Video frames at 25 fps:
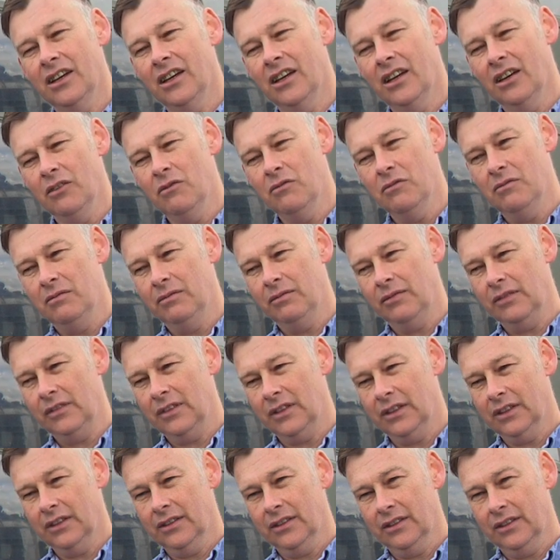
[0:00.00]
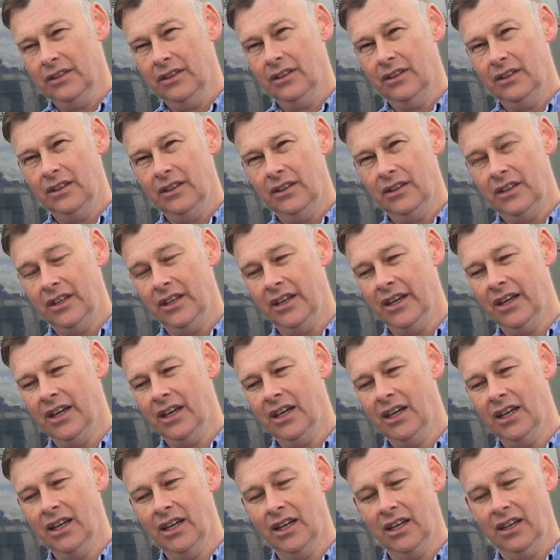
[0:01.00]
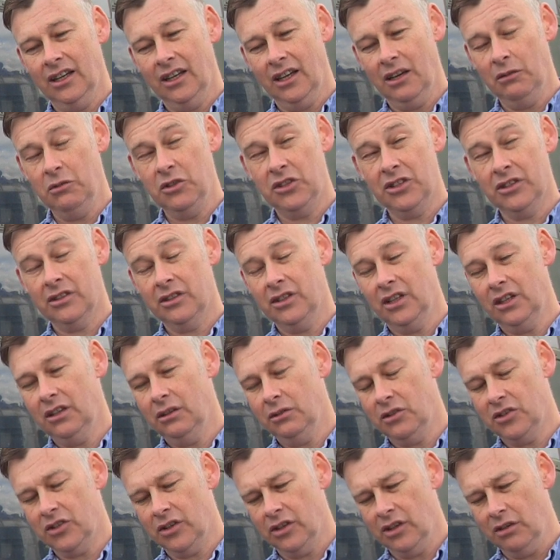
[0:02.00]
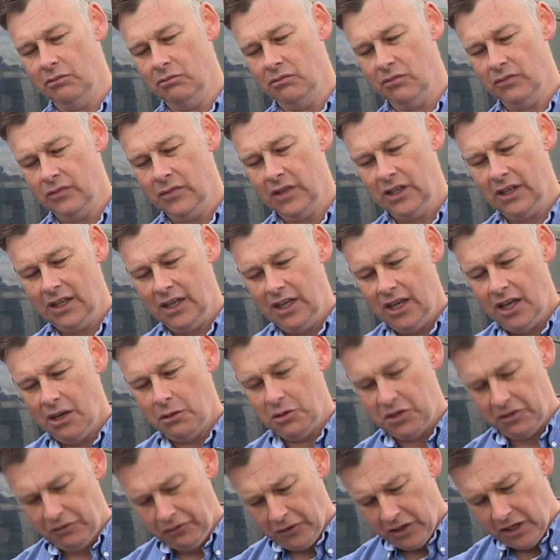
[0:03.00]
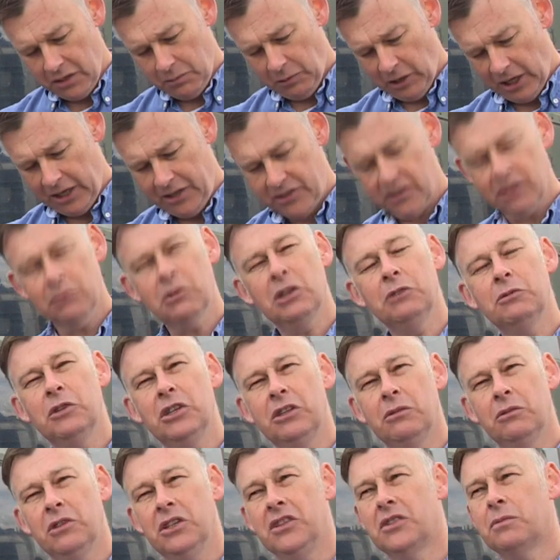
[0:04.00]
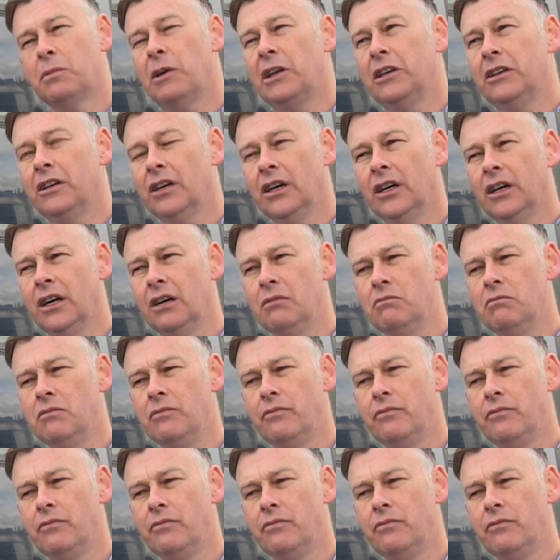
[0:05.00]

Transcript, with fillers: some incredible stories. Yeah, it was a funny place. I mean, we spent a